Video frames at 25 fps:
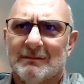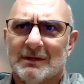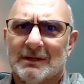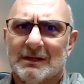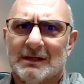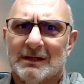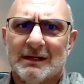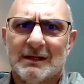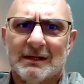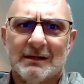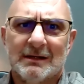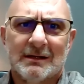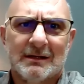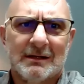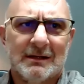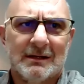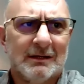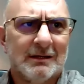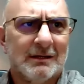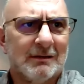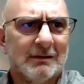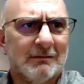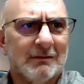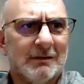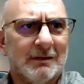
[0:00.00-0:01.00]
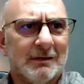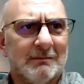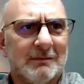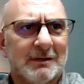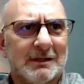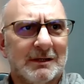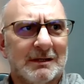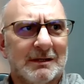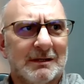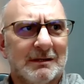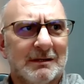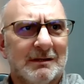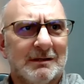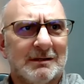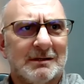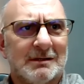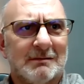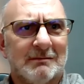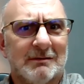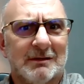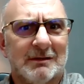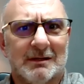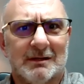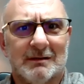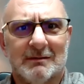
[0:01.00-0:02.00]
But I can tell you I'm at a
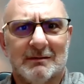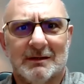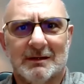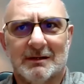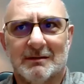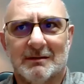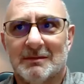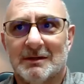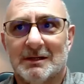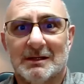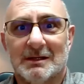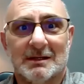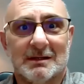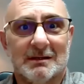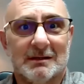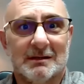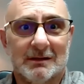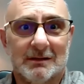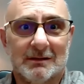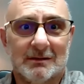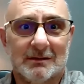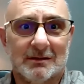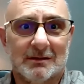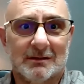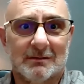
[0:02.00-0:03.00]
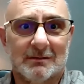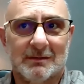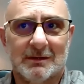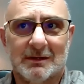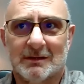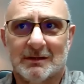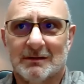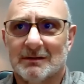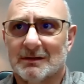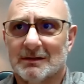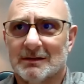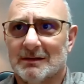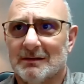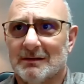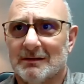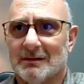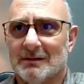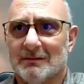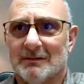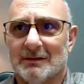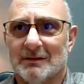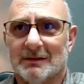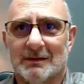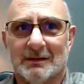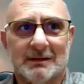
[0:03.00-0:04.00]
loss when I'm in a place like Europe, because
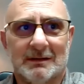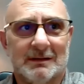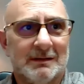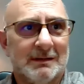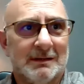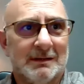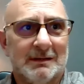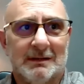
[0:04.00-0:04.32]
none of the